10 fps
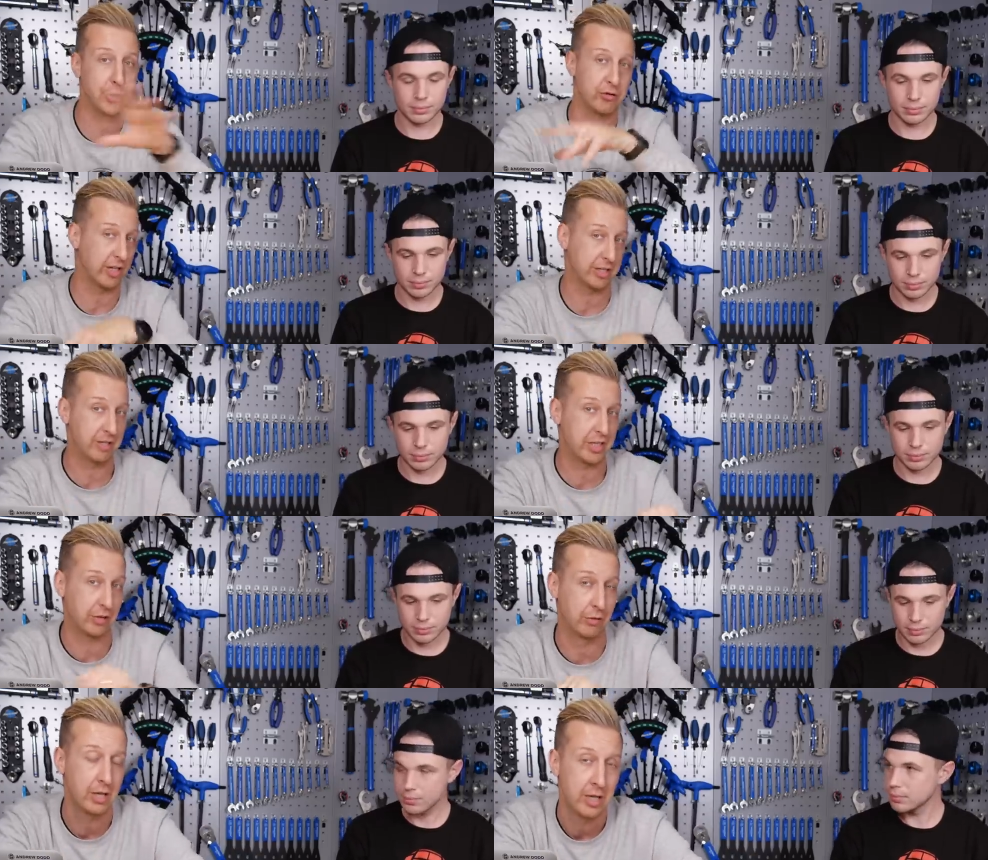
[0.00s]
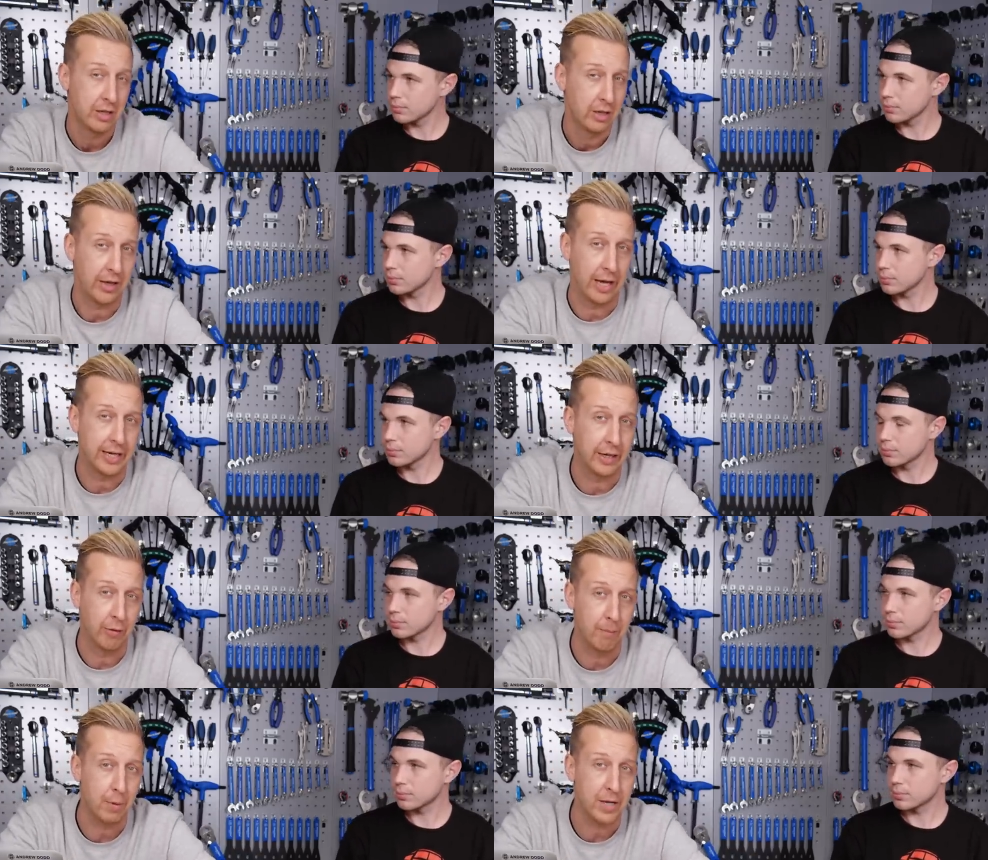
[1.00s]
Speaker 1: of your transmission or that near
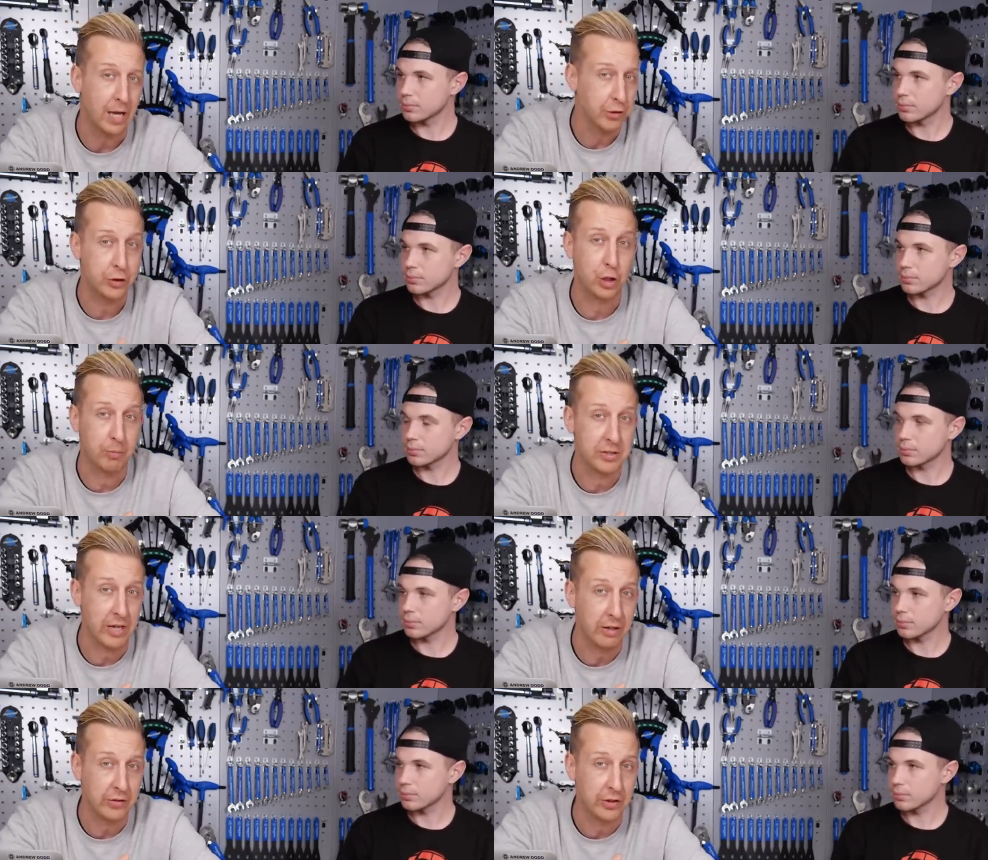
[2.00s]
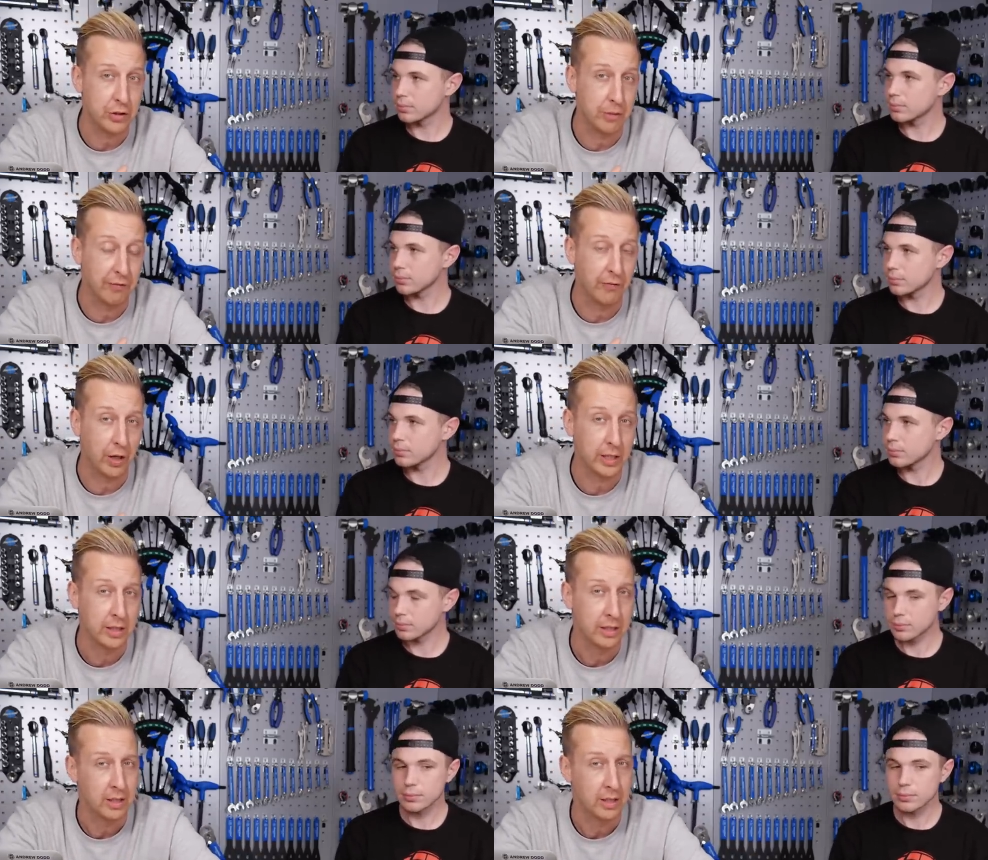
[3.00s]
them. But yeah, use your common sense, it should be fine.